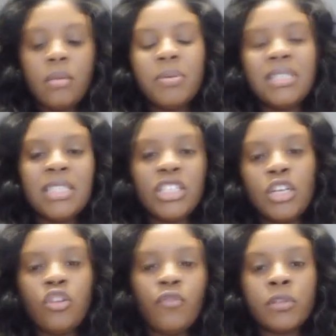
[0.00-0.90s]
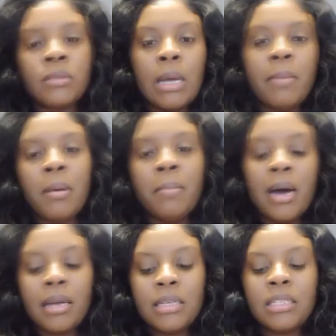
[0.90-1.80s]
positioning you for some type of
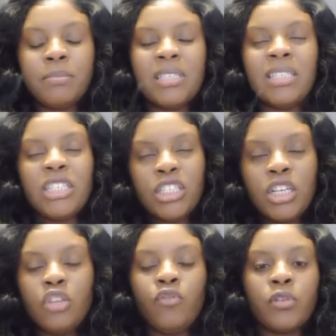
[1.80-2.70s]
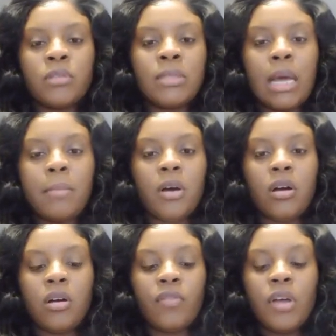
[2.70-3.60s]
abundance, positioning you for some type
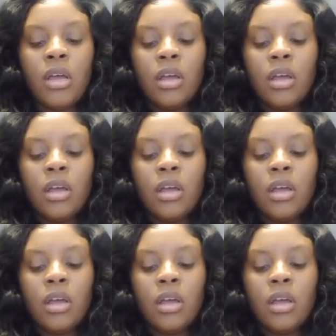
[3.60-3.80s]
of,